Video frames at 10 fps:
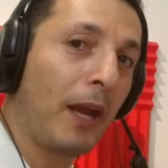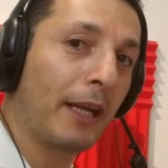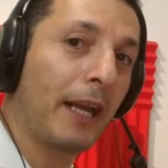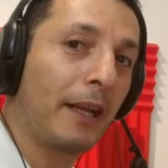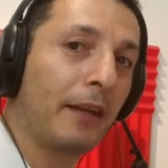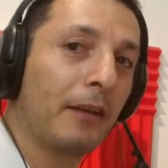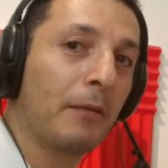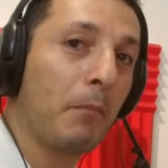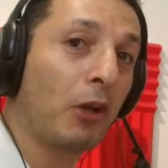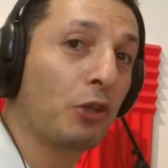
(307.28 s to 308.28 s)
Getting
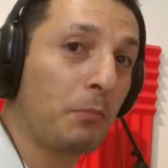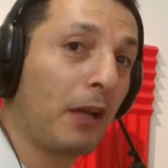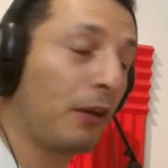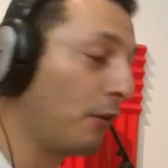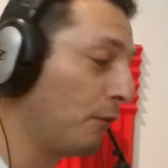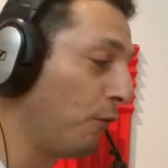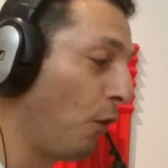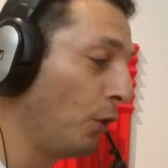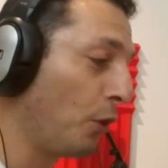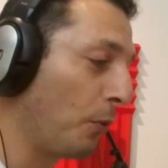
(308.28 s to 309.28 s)
much better
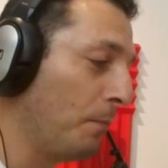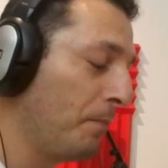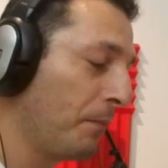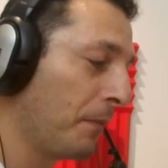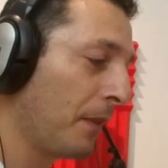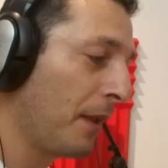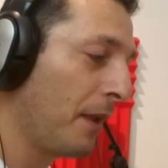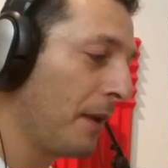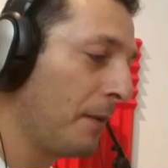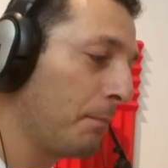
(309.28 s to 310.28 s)
volume,
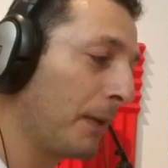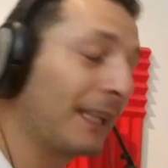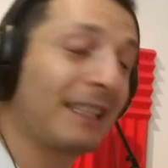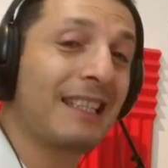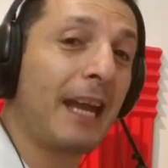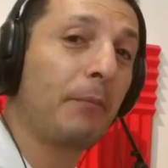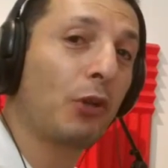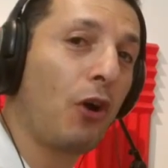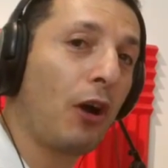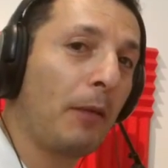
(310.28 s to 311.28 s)
but at the same
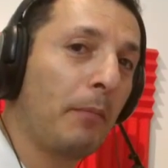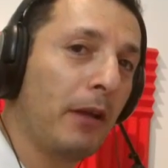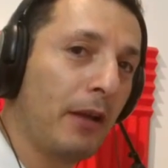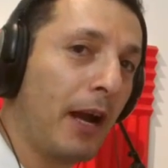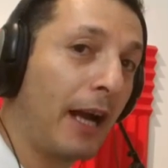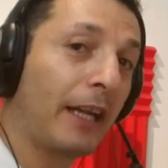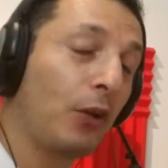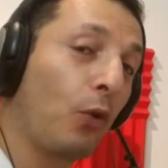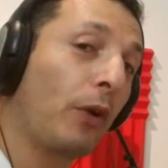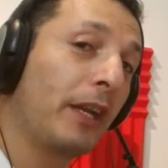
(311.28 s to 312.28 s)
time I
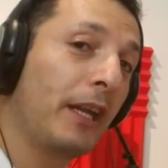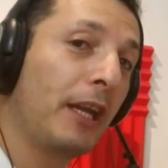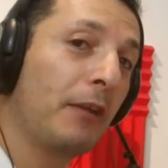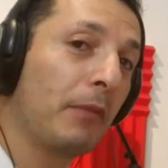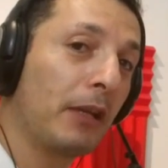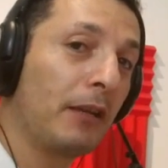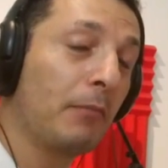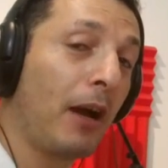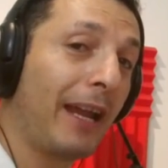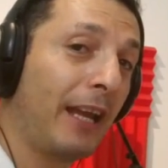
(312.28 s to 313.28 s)
can already hear in
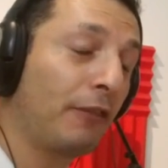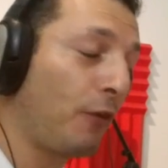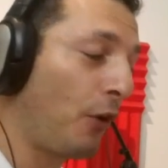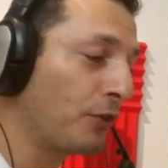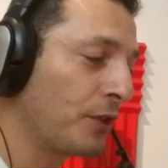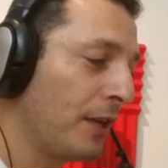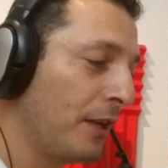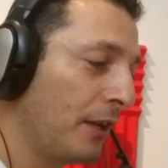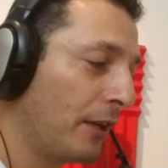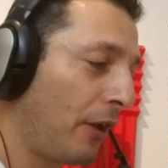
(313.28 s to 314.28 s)
my headphones
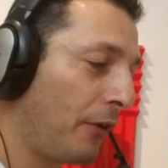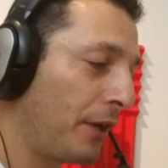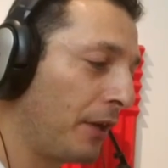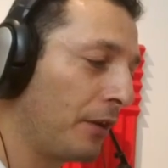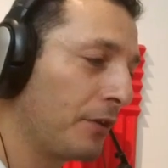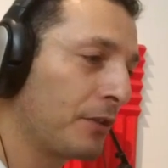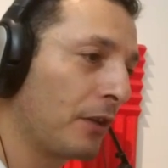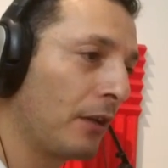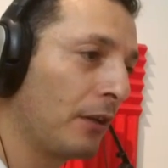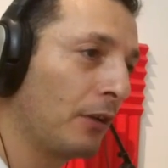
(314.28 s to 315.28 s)
there is
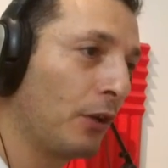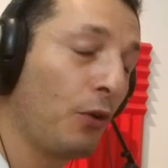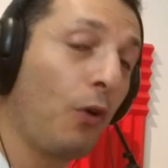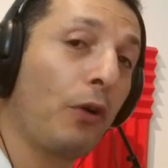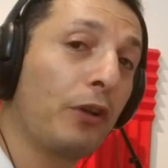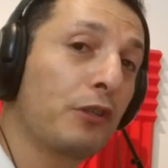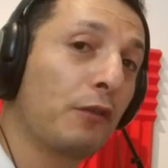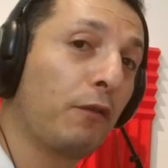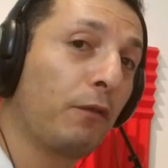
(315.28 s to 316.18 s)
the noise